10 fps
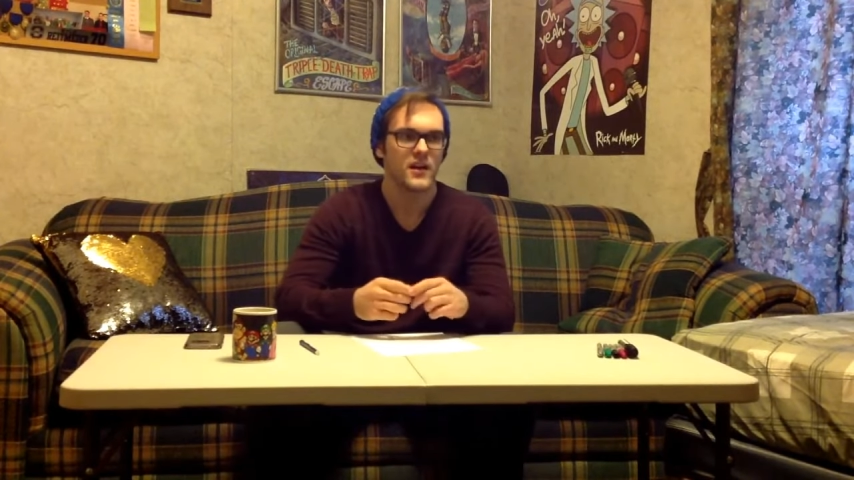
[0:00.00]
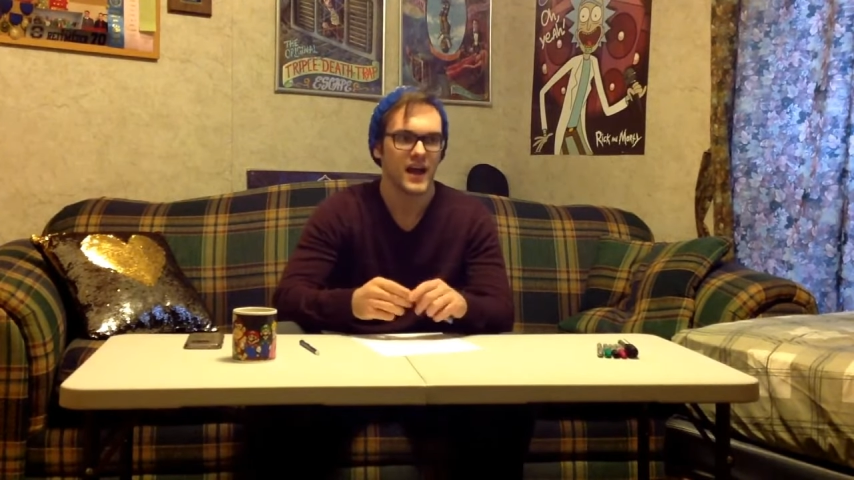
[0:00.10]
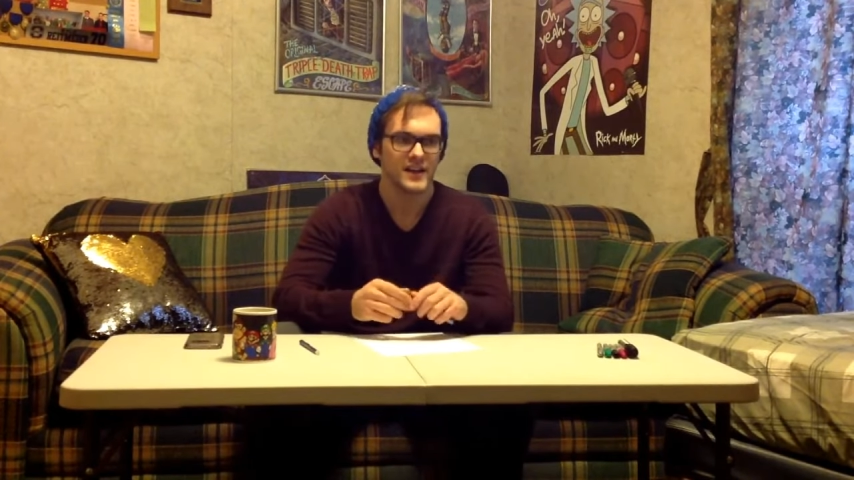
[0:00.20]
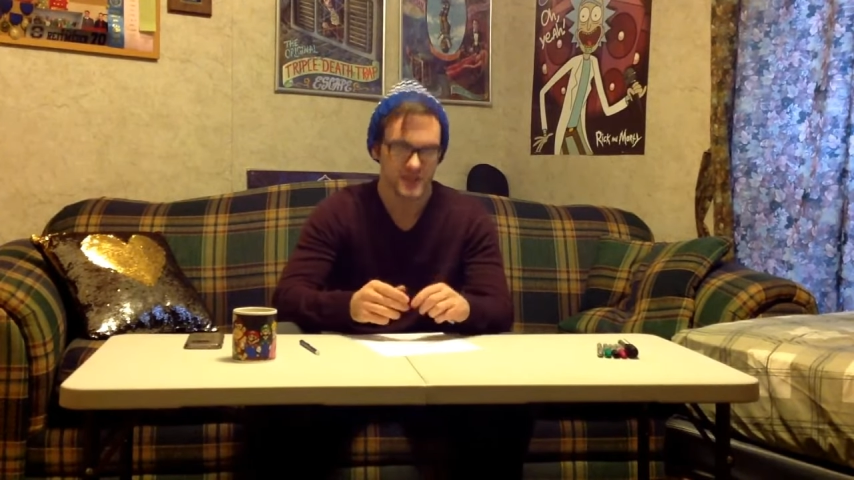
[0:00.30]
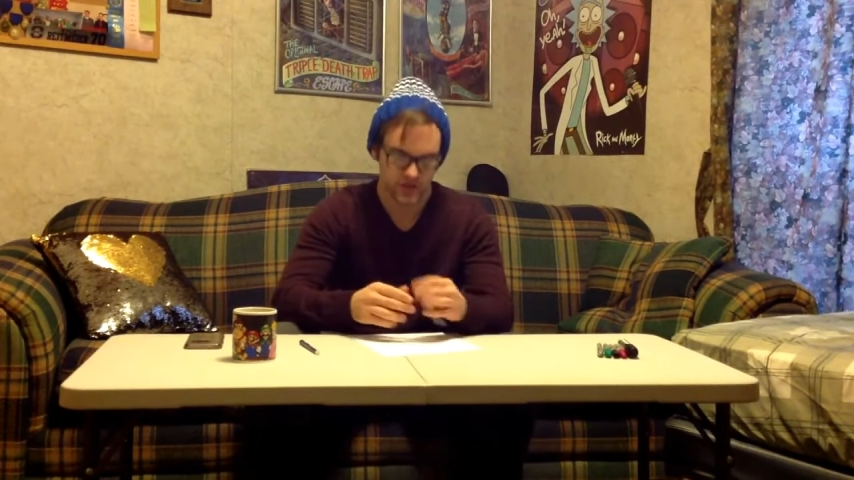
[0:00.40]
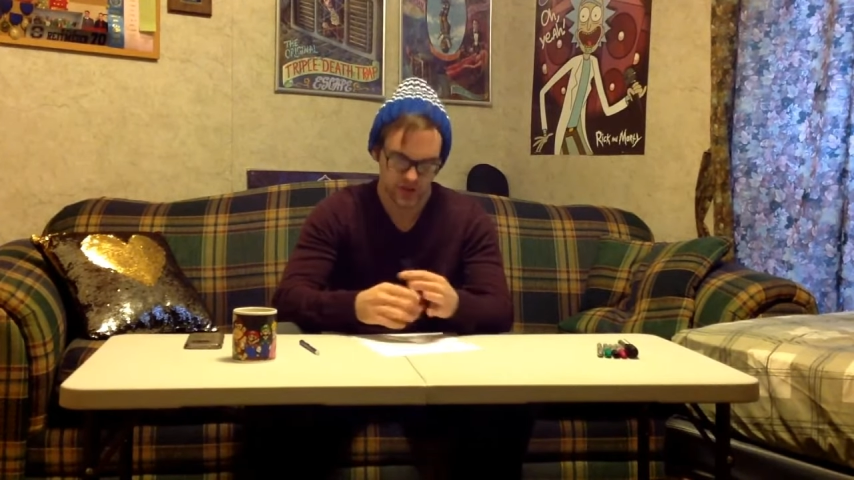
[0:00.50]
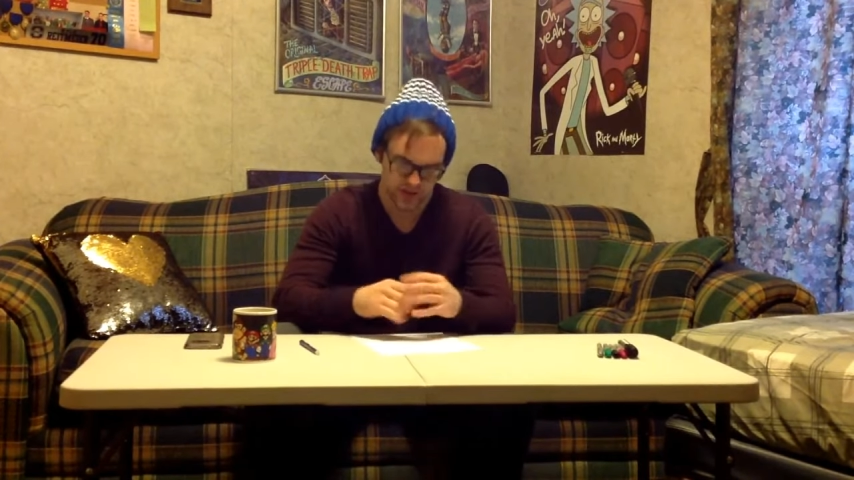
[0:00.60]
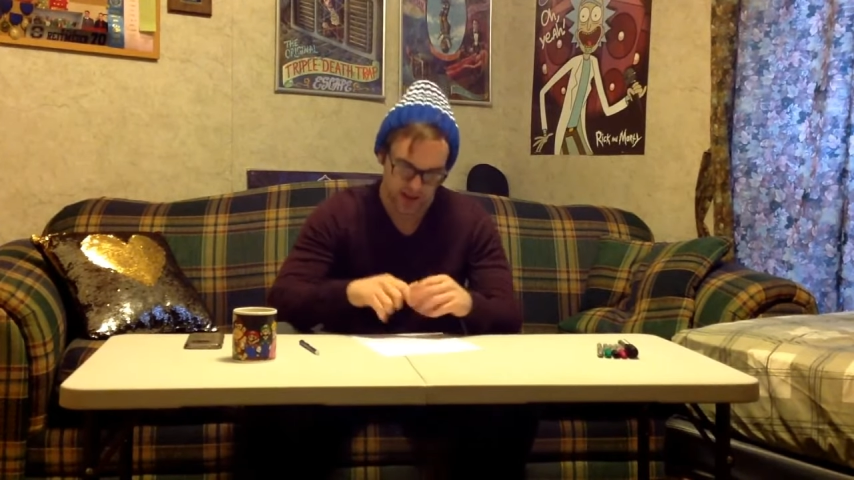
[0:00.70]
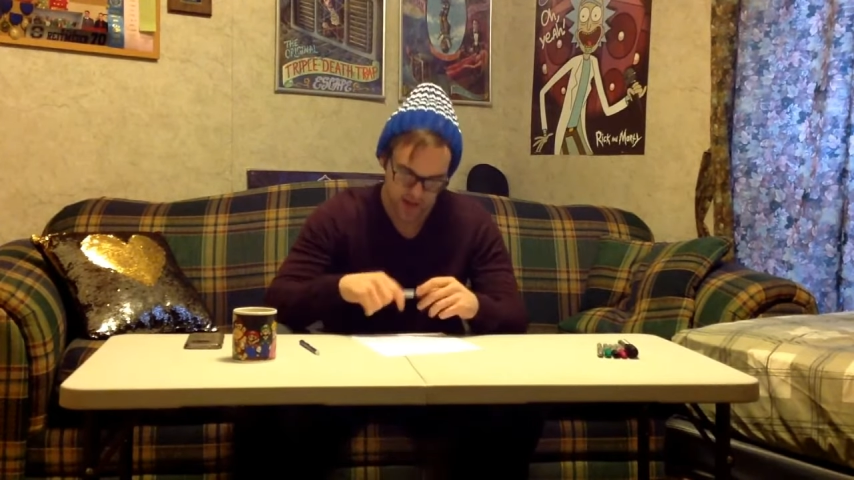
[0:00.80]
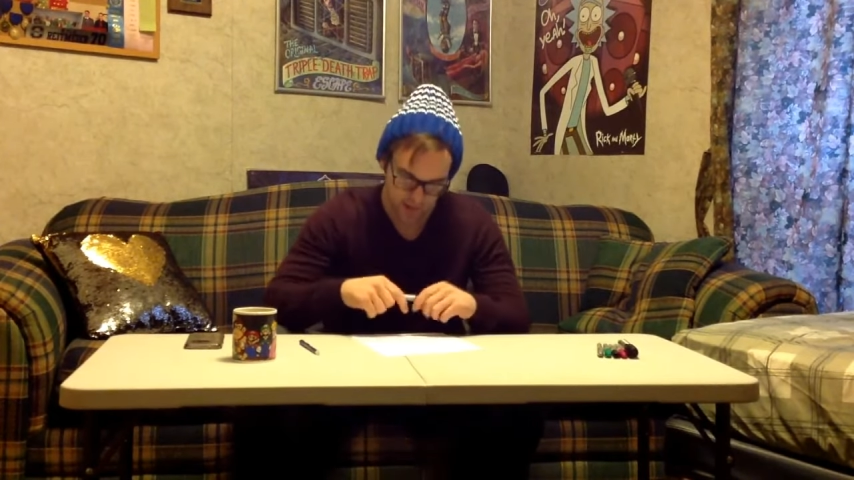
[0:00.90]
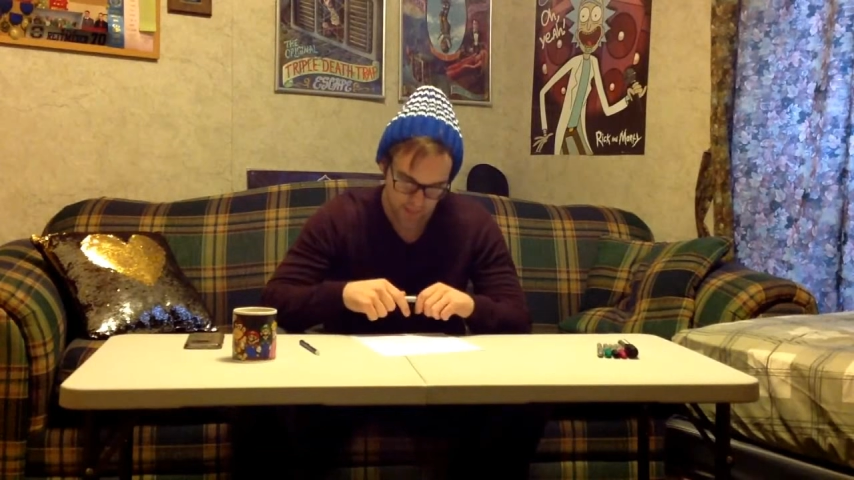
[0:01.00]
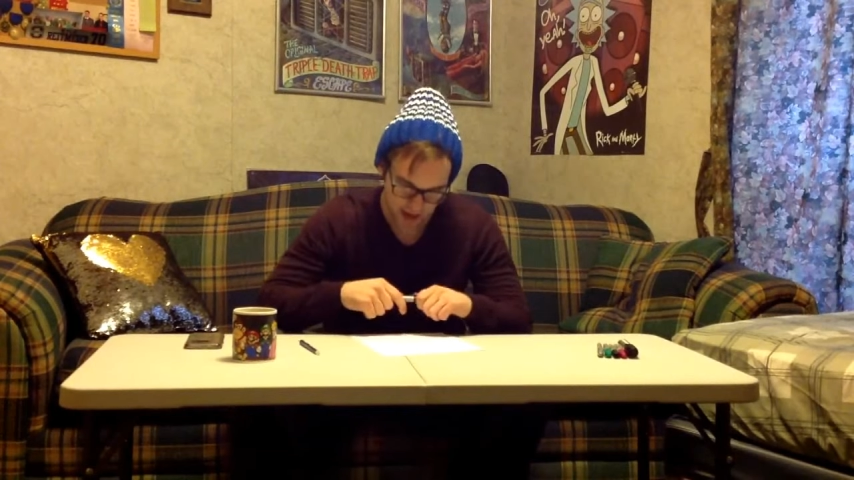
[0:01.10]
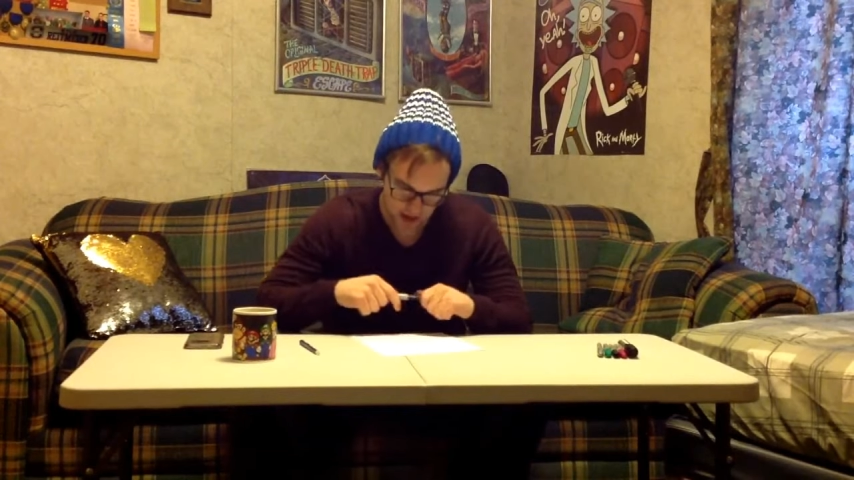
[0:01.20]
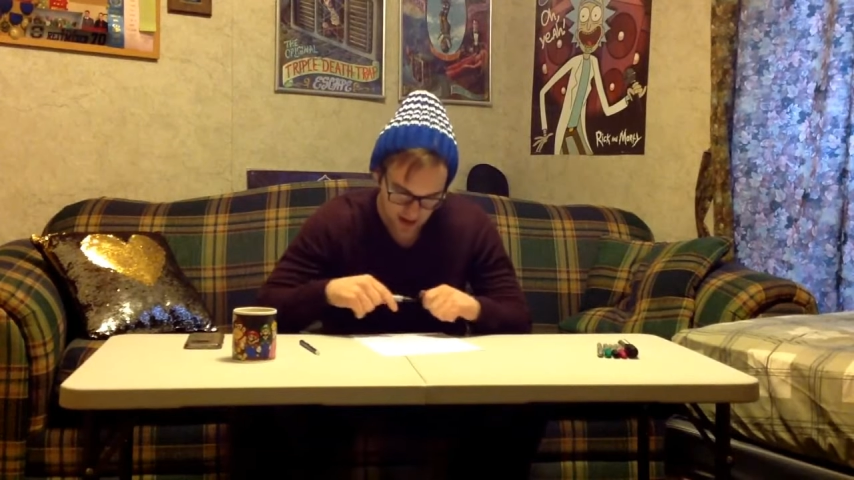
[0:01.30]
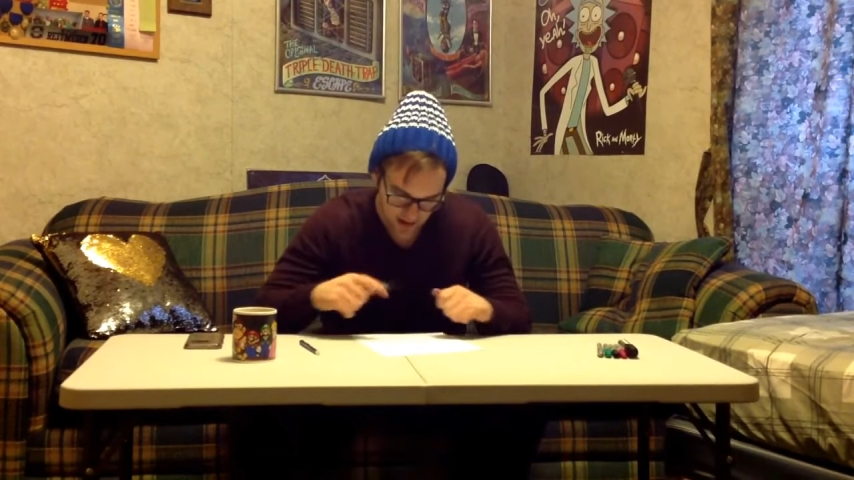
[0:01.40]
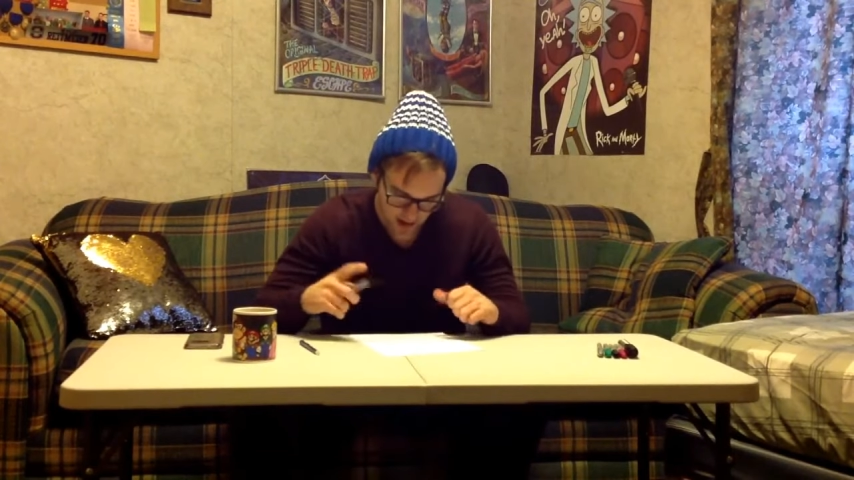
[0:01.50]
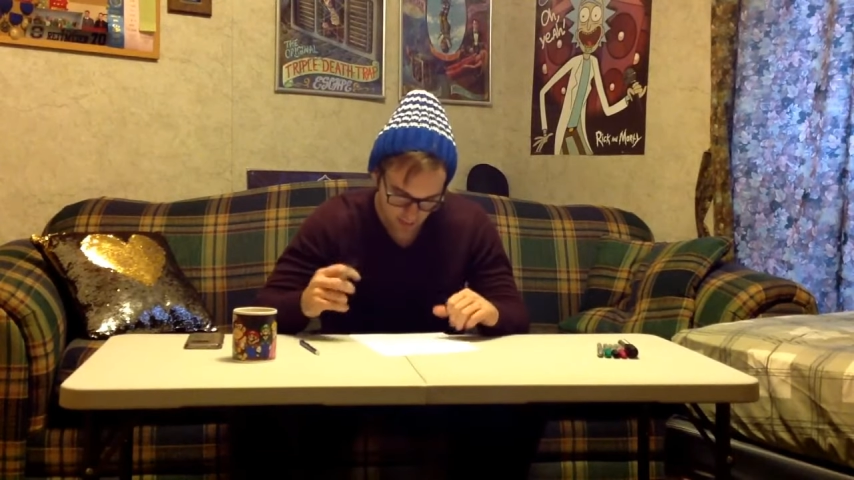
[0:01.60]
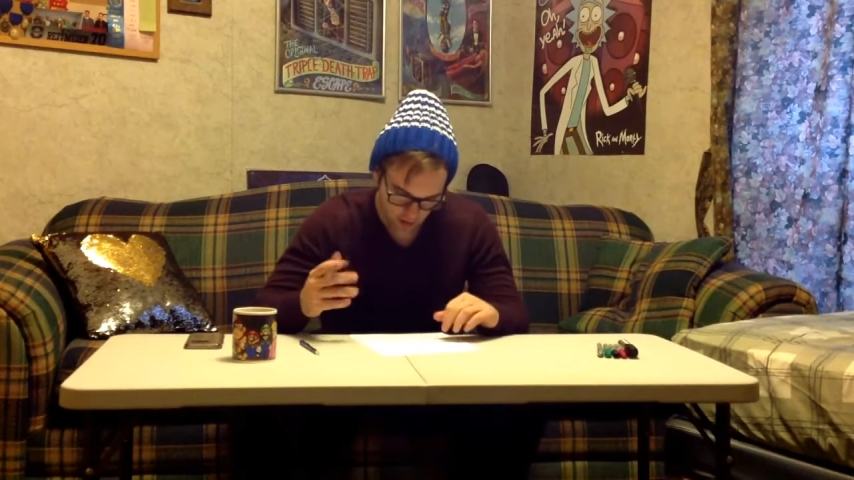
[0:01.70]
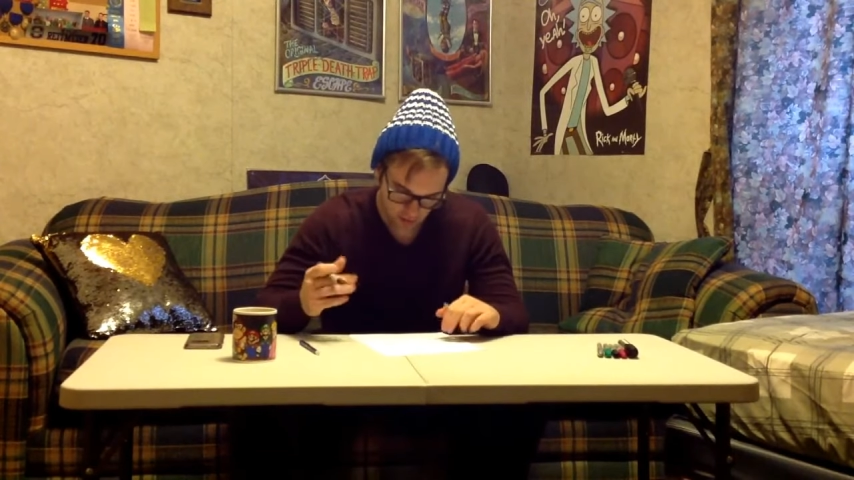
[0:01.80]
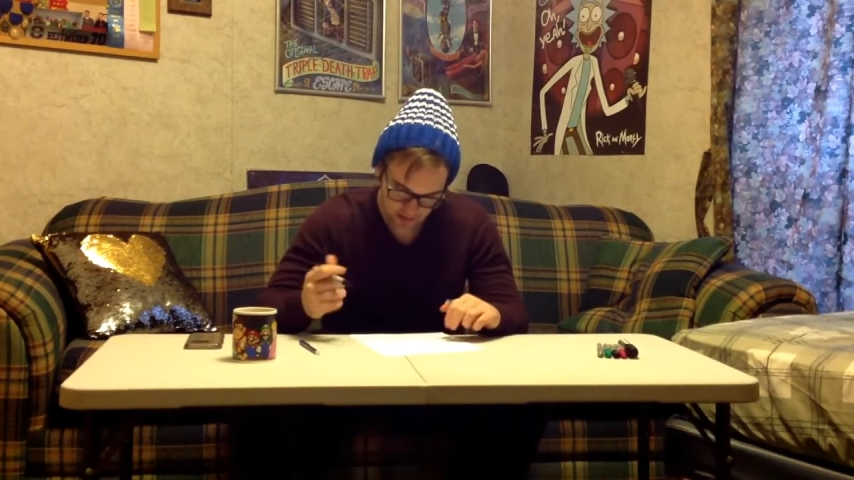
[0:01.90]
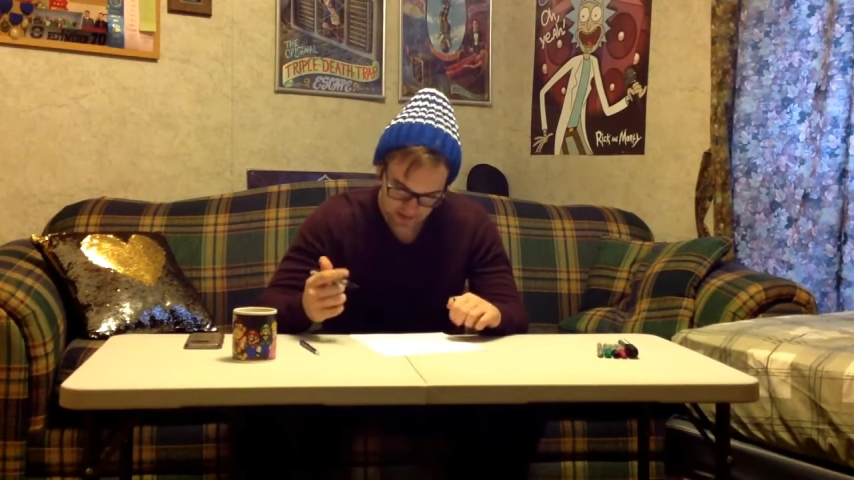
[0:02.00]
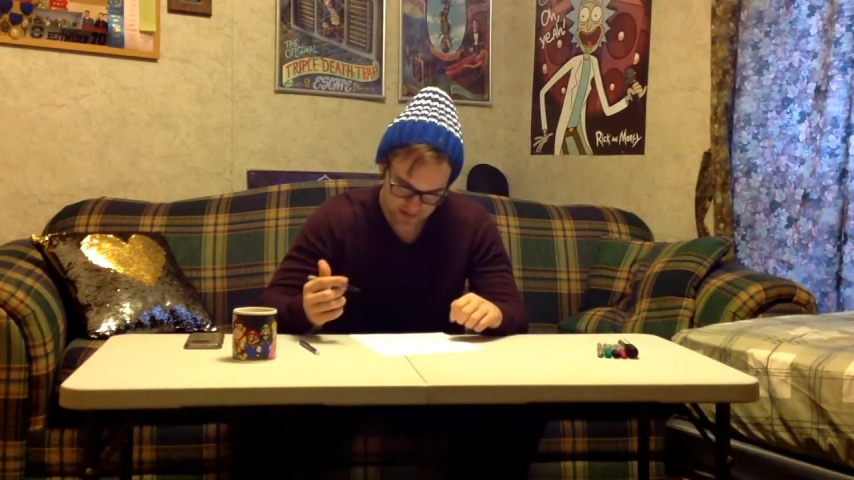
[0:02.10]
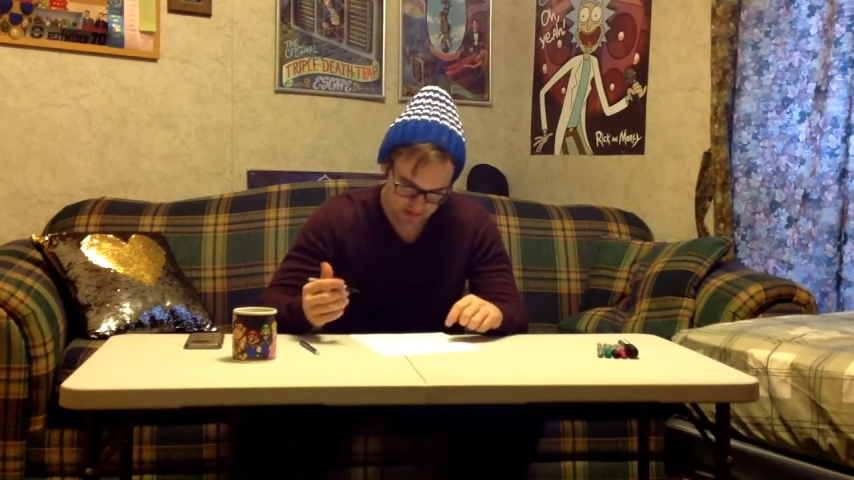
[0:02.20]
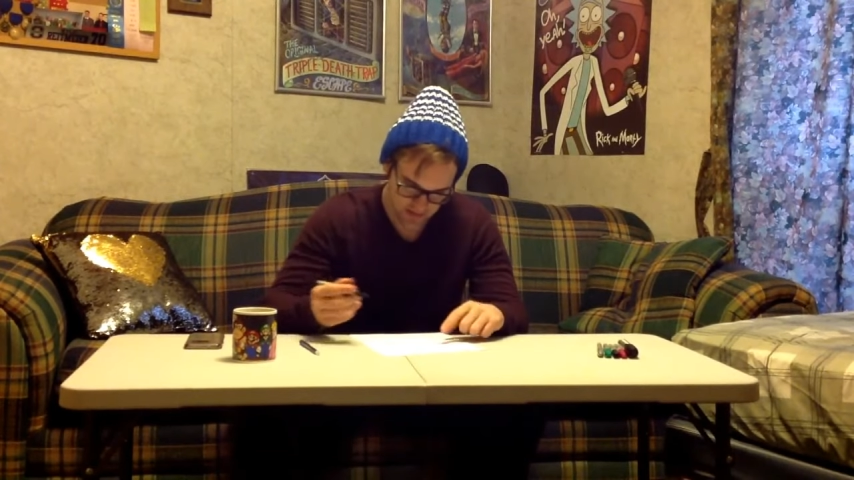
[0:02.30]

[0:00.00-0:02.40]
I guess I shouldn't say that I'm bad. I'm always